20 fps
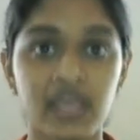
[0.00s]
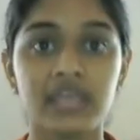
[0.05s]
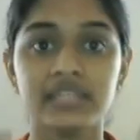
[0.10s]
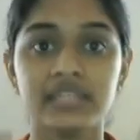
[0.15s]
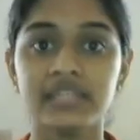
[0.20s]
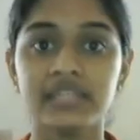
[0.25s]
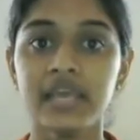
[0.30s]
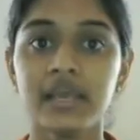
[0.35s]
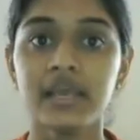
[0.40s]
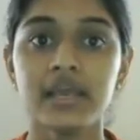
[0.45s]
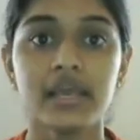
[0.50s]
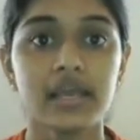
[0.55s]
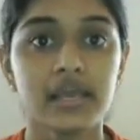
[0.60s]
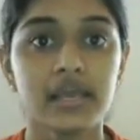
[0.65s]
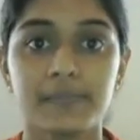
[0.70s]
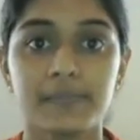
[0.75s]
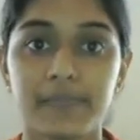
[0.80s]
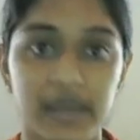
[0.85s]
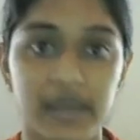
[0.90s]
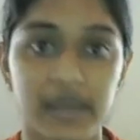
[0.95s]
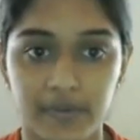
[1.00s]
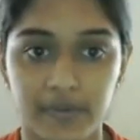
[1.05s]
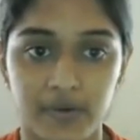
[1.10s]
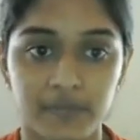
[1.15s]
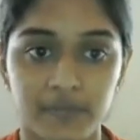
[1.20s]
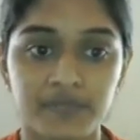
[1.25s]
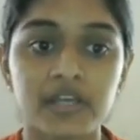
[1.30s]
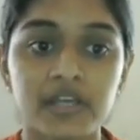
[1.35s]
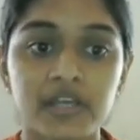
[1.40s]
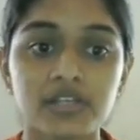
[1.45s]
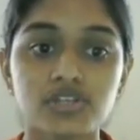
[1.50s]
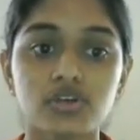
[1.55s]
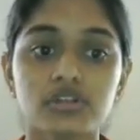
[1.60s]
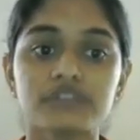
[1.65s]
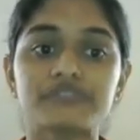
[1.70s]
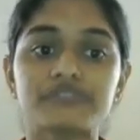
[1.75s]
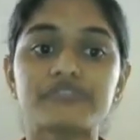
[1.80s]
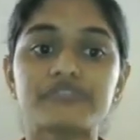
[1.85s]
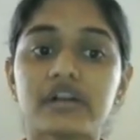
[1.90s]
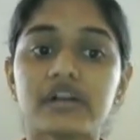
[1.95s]
in the paper. So the
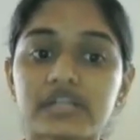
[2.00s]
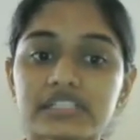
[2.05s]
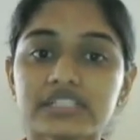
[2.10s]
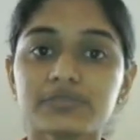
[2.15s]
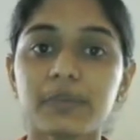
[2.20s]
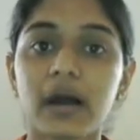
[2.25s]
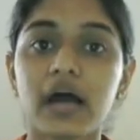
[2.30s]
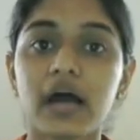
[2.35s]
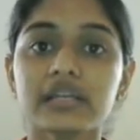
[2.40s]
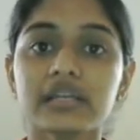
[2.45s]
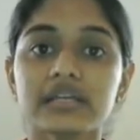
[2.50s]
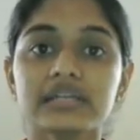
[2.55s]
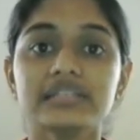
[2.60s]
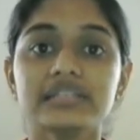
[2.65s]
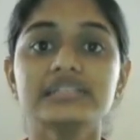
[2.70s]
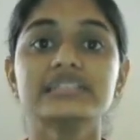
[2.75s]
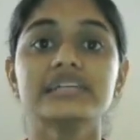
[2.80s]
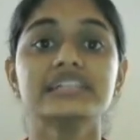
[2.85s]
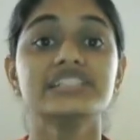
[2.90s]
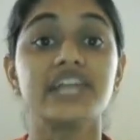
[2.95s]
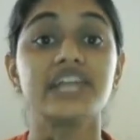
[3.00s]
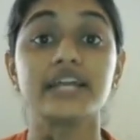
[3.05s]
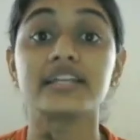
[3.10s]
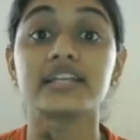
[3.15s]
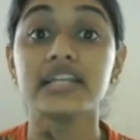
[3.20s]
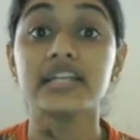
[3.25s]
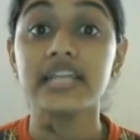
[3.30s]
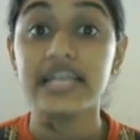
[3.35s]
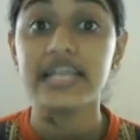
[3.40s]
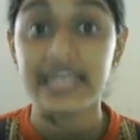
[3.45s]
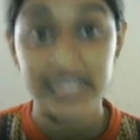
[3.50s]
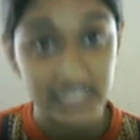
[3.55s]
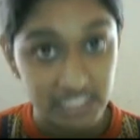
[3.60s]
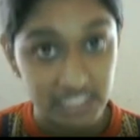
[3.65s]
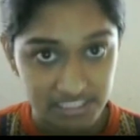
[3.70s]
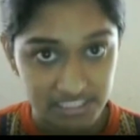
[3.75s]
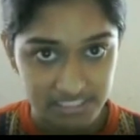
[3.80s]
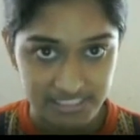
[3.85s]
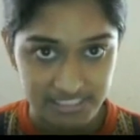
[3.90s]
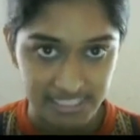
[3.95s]
first part is a general
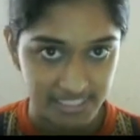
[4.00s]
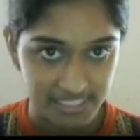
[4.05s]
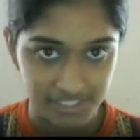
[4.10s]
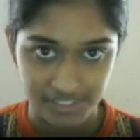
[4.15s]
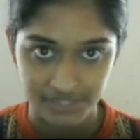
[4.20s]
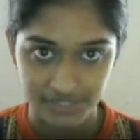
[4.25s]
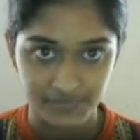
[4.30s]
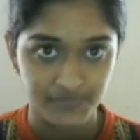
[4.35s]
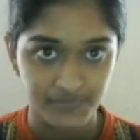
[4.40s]
English section.